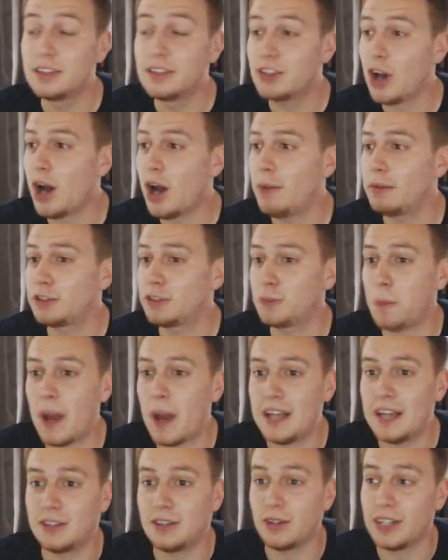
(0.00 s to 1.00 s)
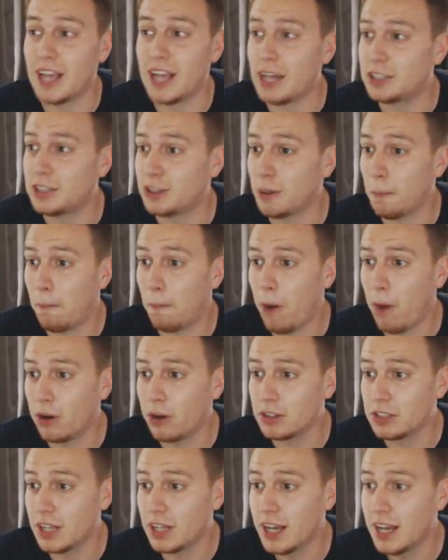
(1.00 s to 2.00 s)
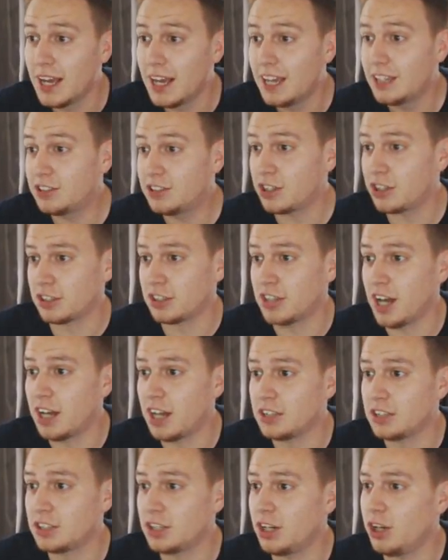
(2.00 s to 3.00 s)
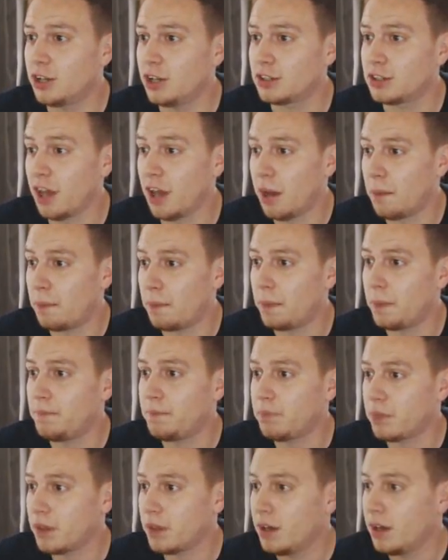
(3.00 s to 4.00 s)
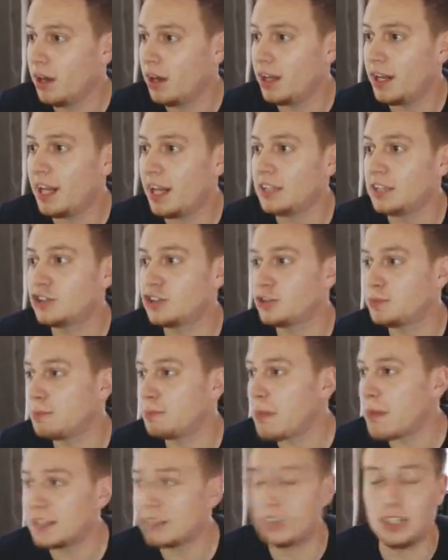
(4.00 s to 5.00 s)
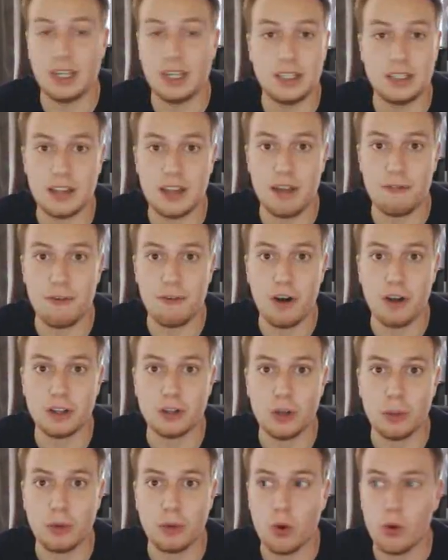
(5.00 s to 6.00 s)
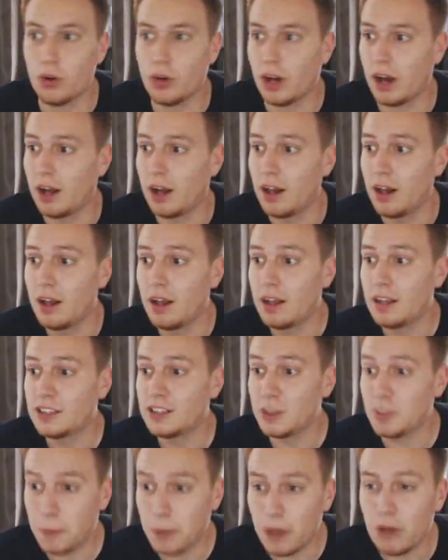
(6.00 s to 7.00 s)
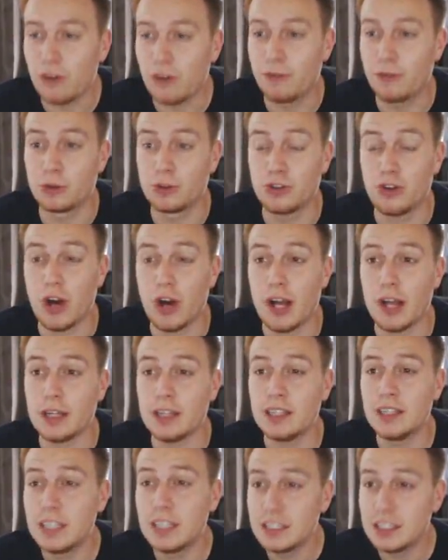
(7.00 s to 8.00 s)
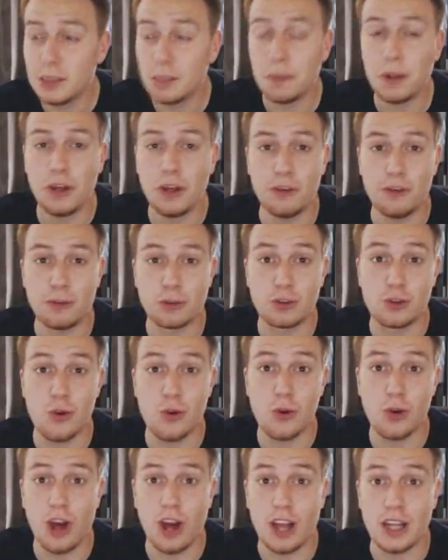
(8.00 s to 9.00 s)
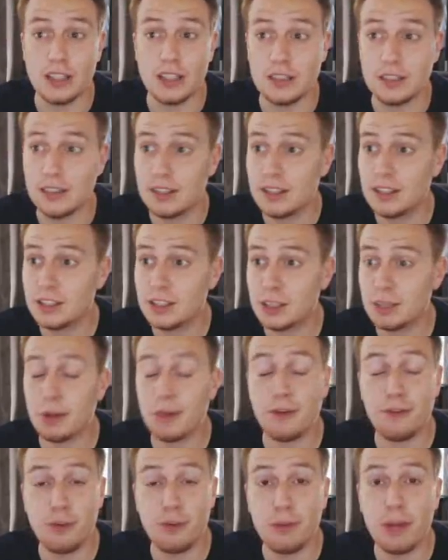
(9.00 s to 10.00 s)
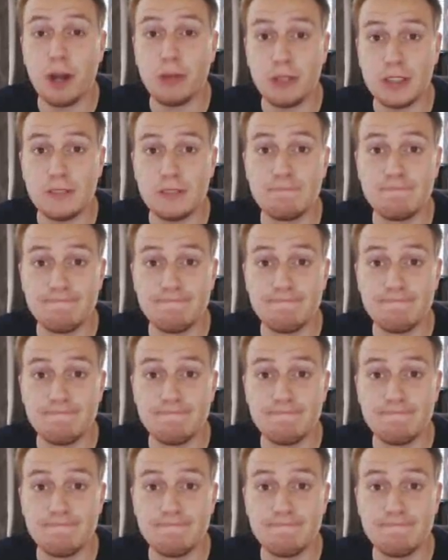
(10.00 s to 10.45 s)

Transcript: Time and space on the edge of the box. Took a touch, looked up, and then smashed it into that far top corner. It's a beautiful strike. It's a beautiful scoreline. It's a beautiful moment.